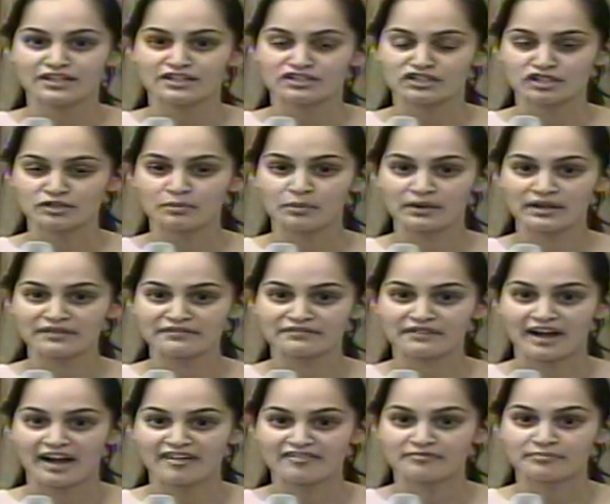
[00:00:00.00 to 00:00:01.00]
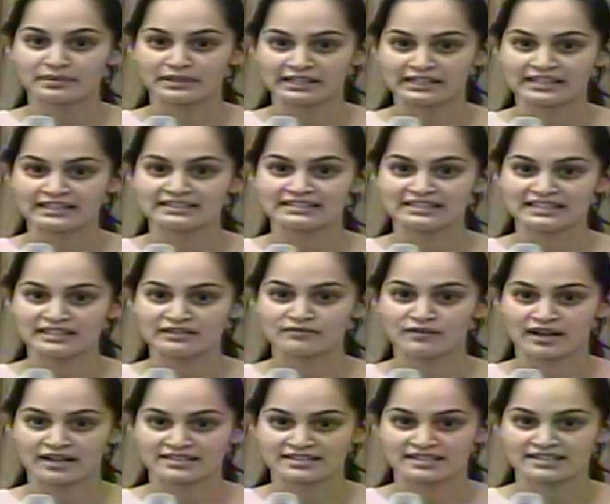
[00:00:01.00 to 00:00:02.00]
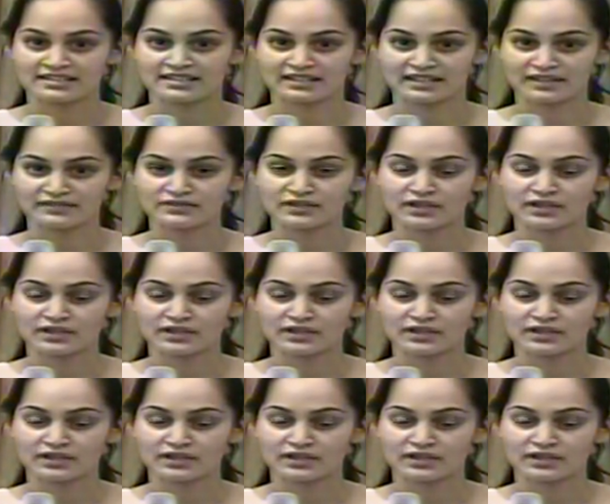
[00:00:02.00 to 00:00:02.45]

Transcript: 2.5 billion T Rexes lived